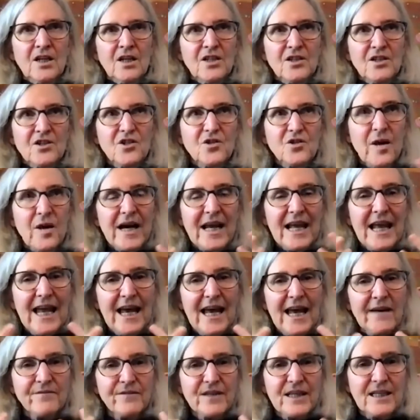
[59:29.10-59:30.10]
do I
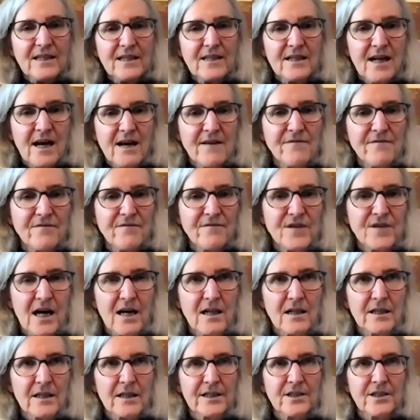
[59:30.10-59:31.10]
have enough
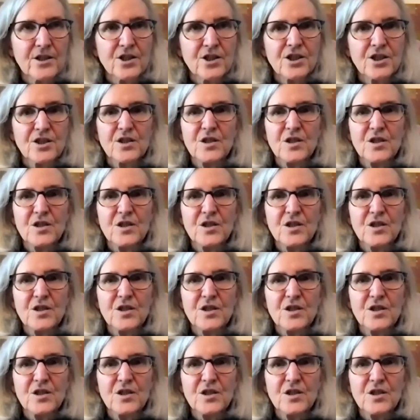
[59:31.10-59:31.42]
knowledge